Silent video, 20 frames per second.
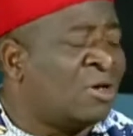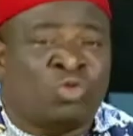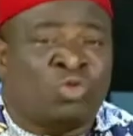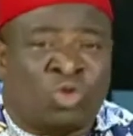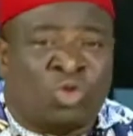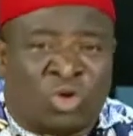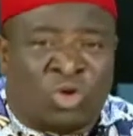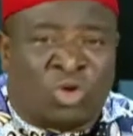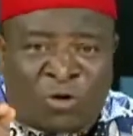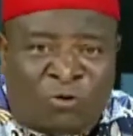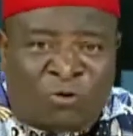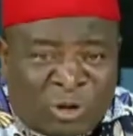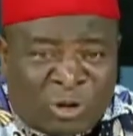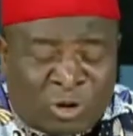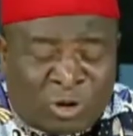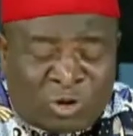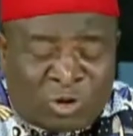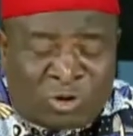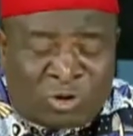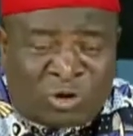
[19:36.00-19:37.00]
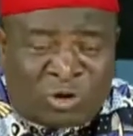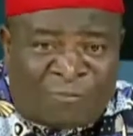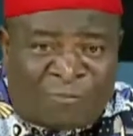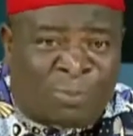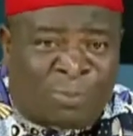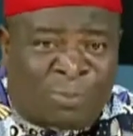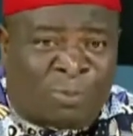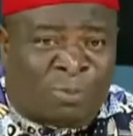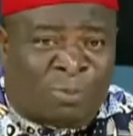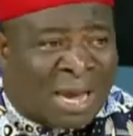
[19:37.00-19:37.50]
Those who have
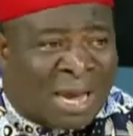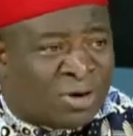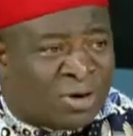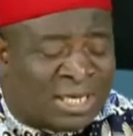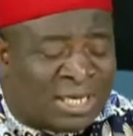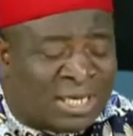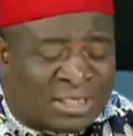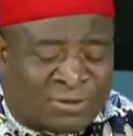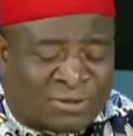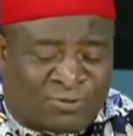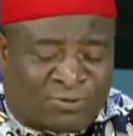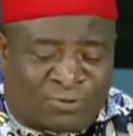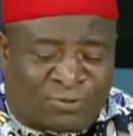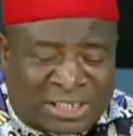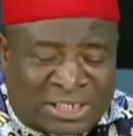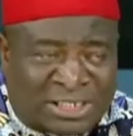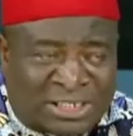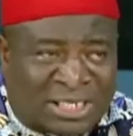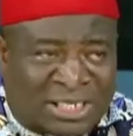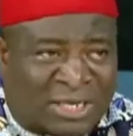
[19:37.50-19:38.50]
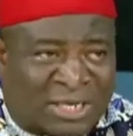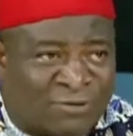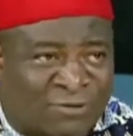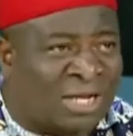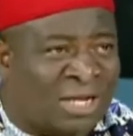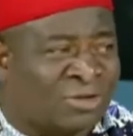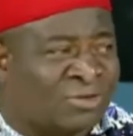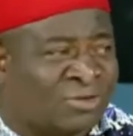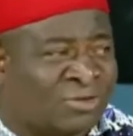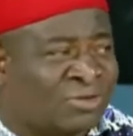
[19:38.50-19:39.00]
people, my brothers and sisters from the
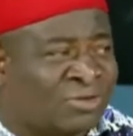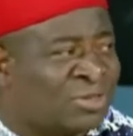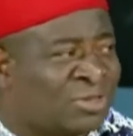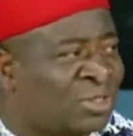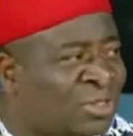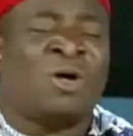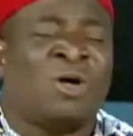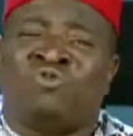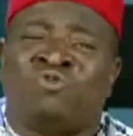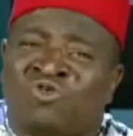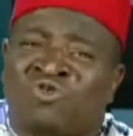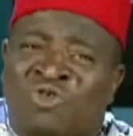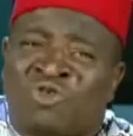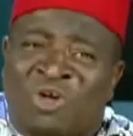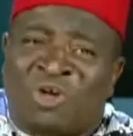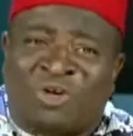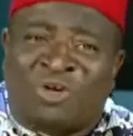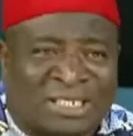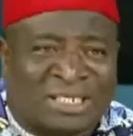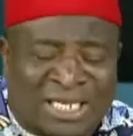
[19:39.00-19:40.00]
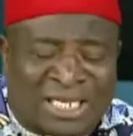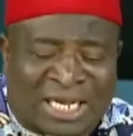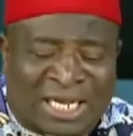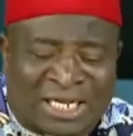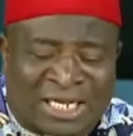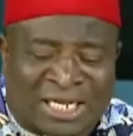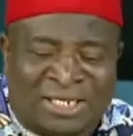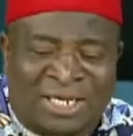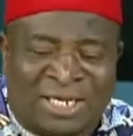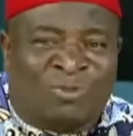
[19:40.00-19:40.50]
southeast, do not
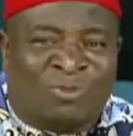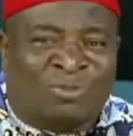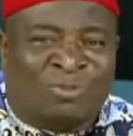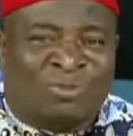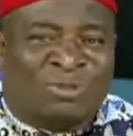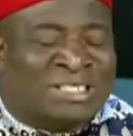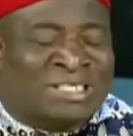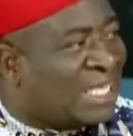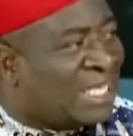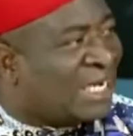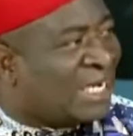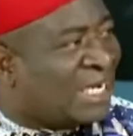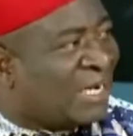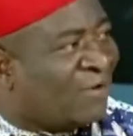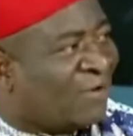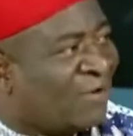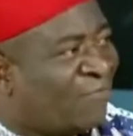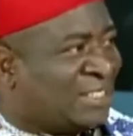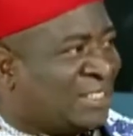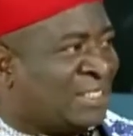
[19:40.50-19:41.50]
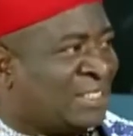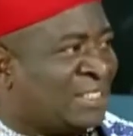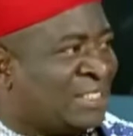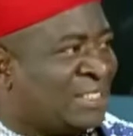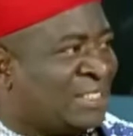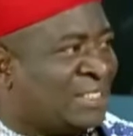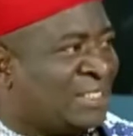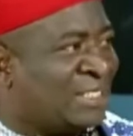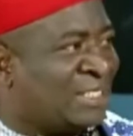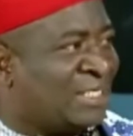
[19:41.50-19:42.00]
understand the
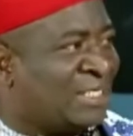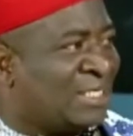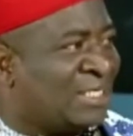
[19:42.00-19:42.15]
sacrifices,